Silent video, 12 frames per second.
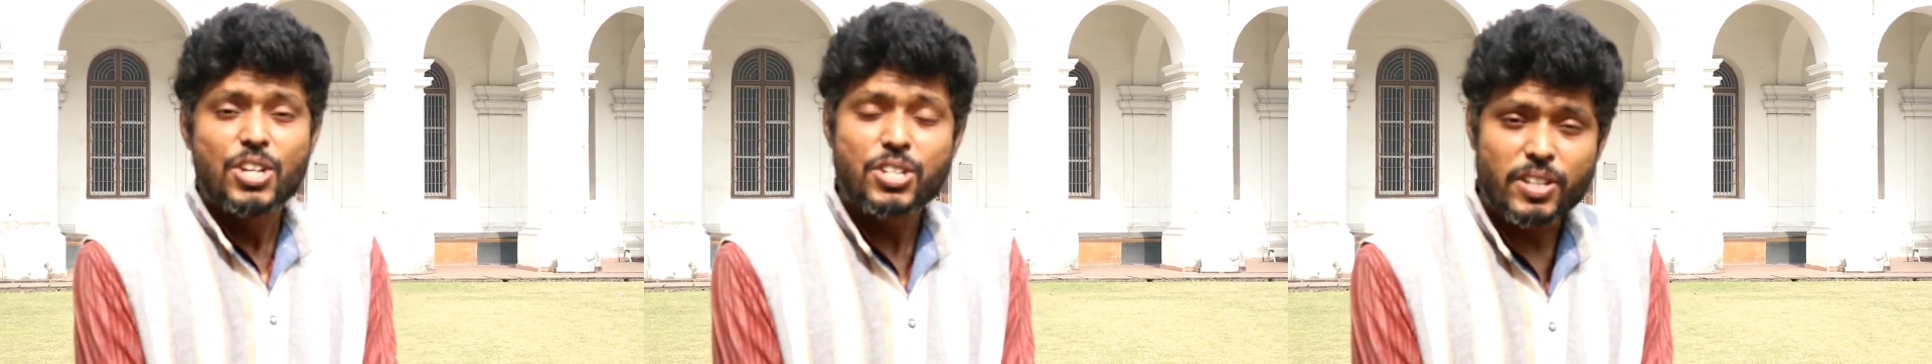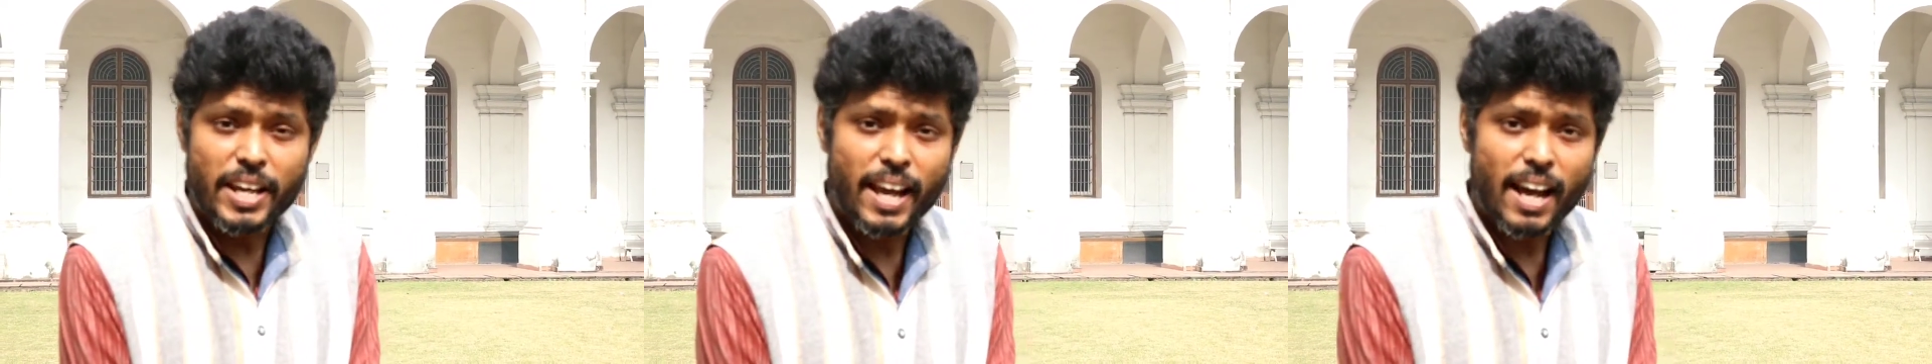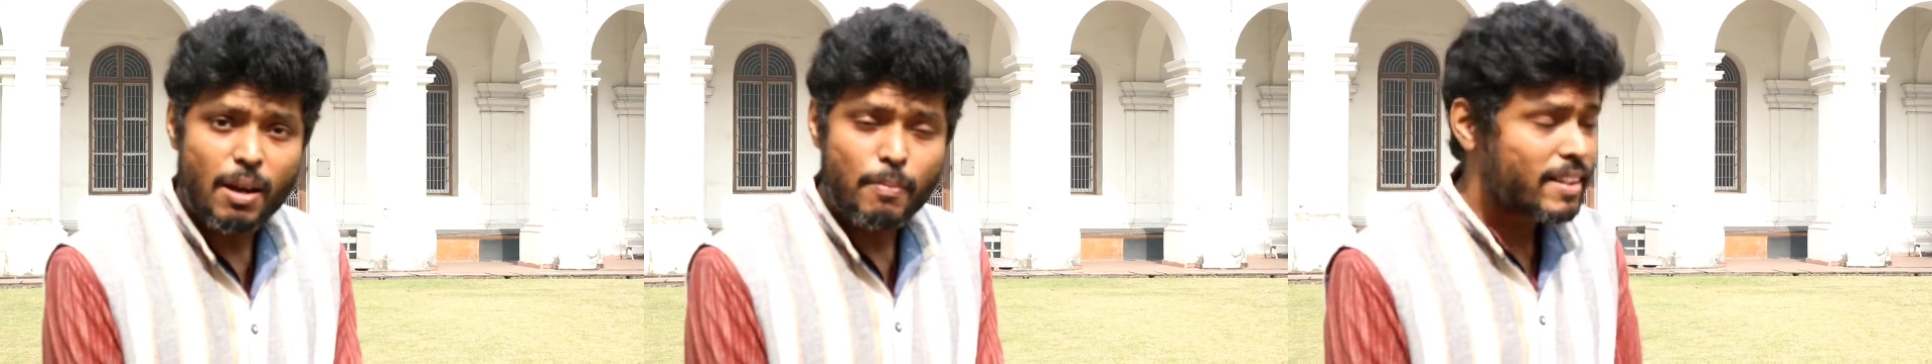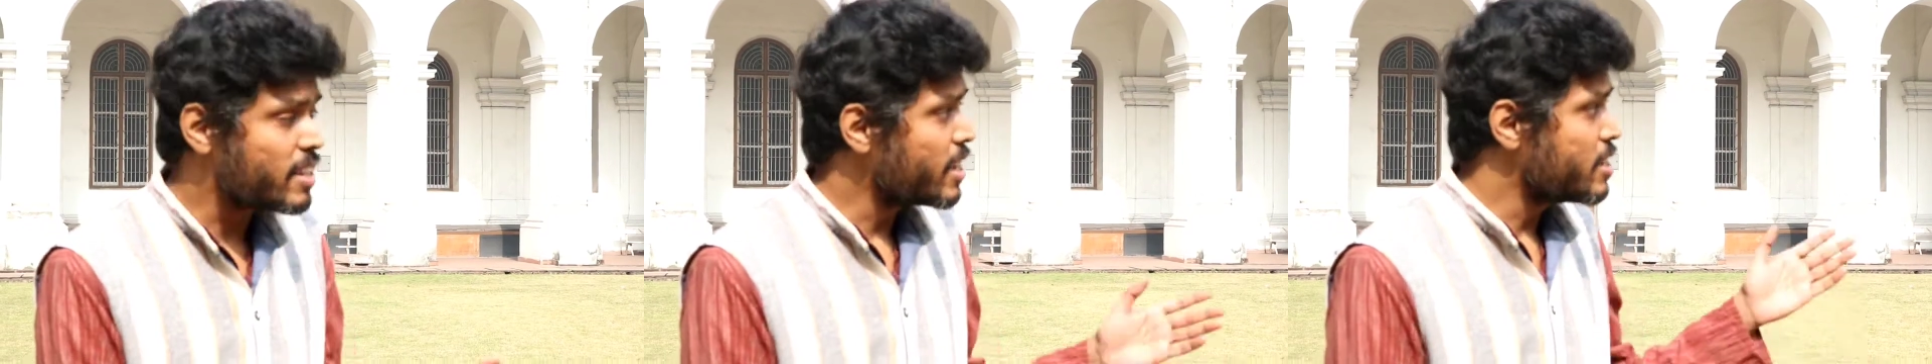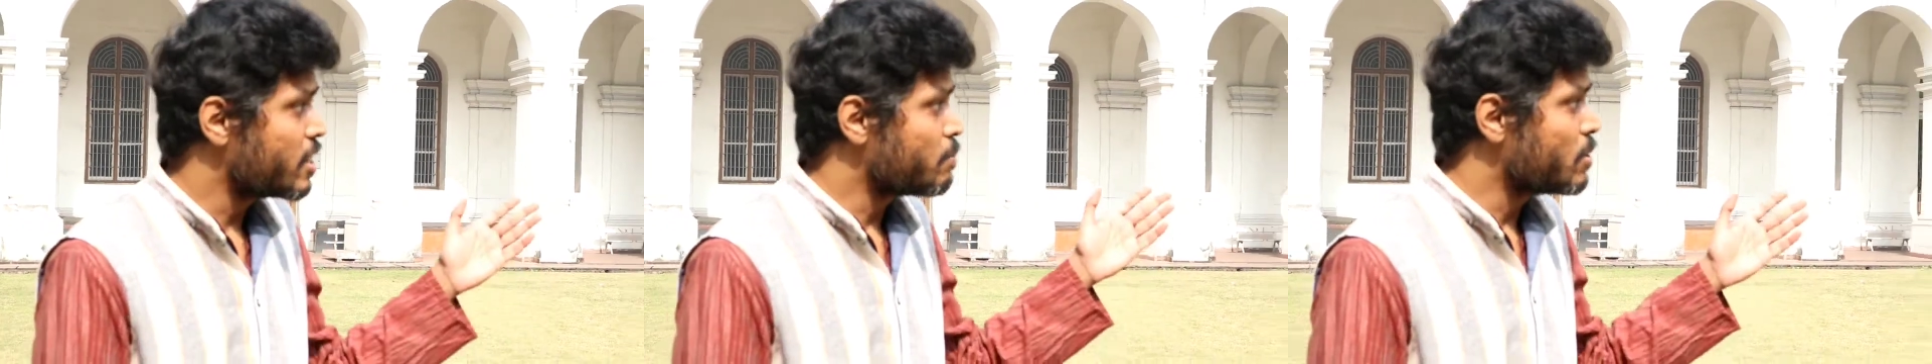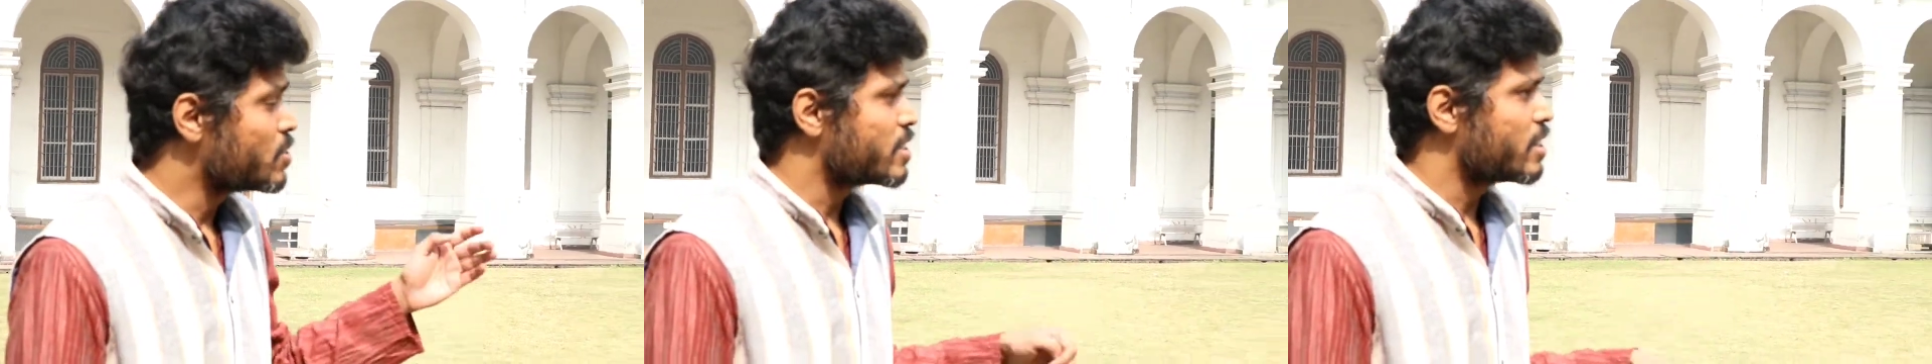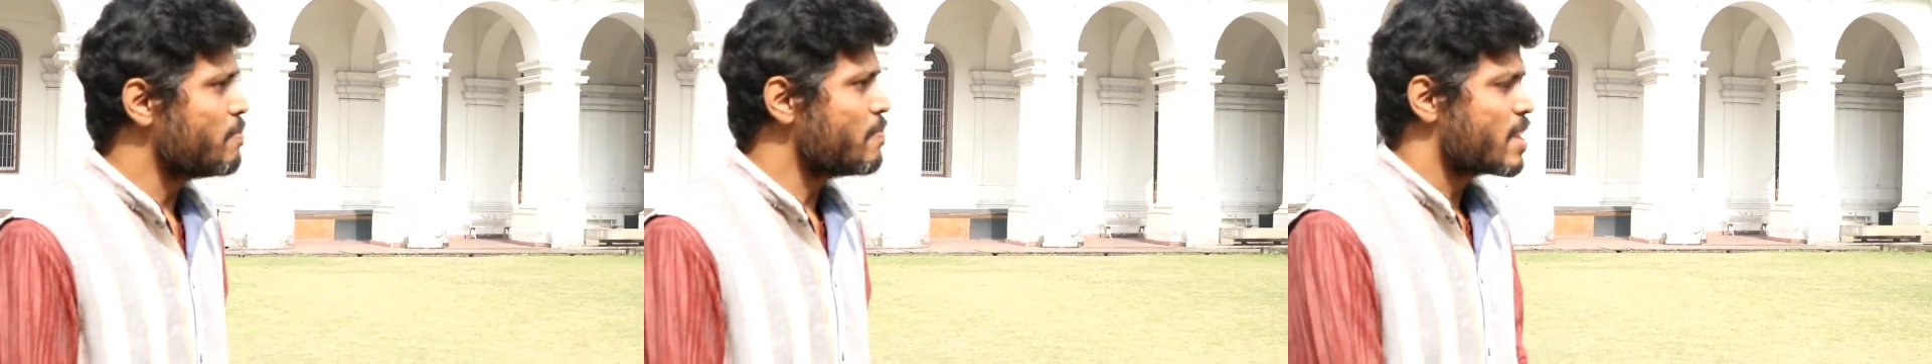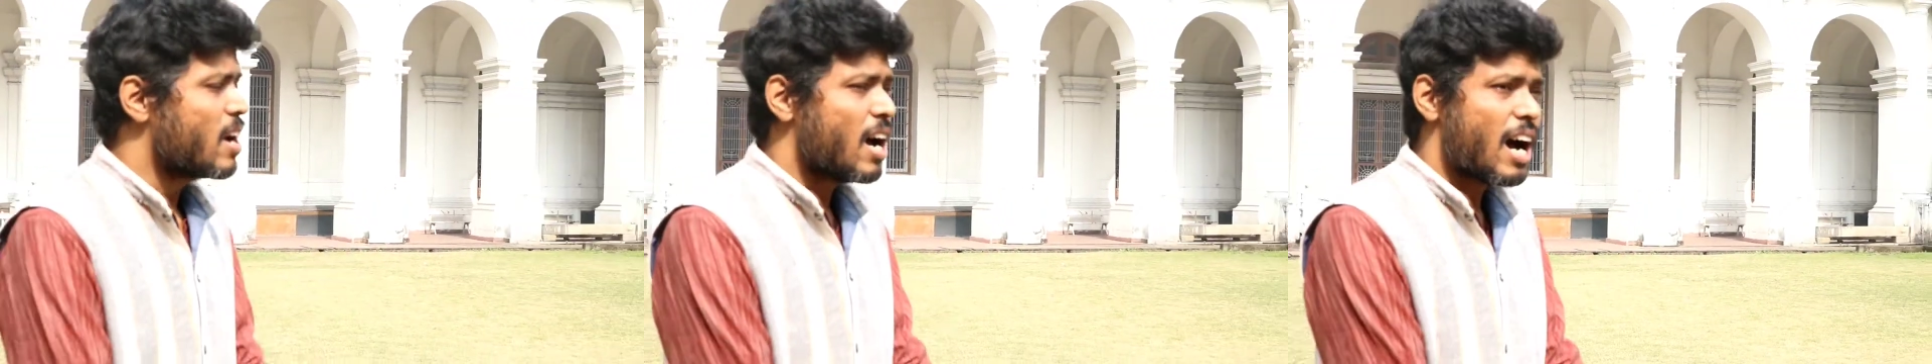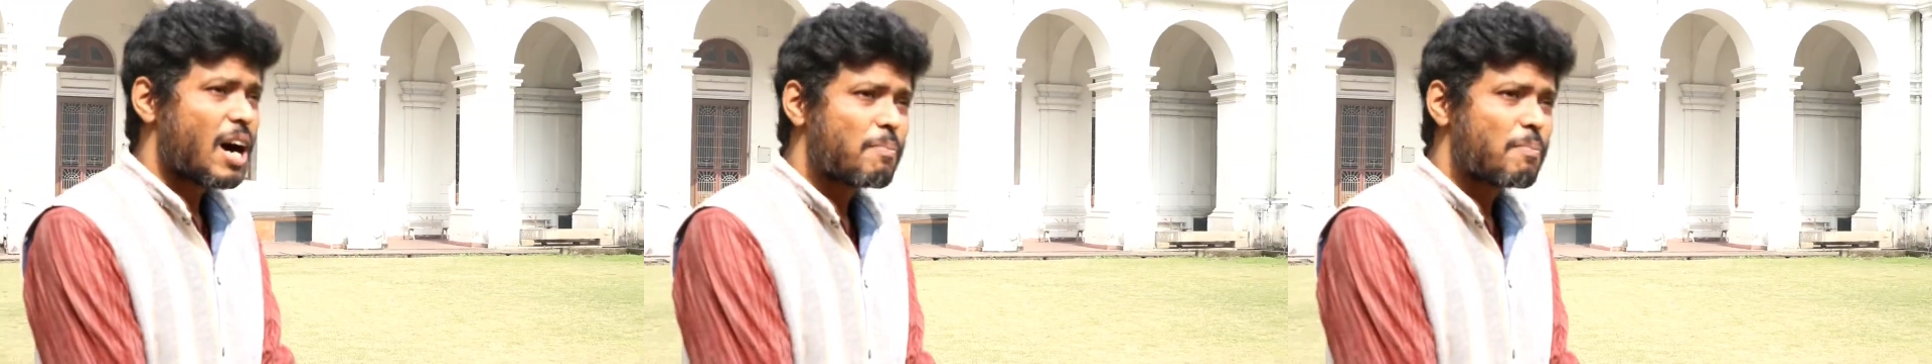Today I'm at the Indian Museum,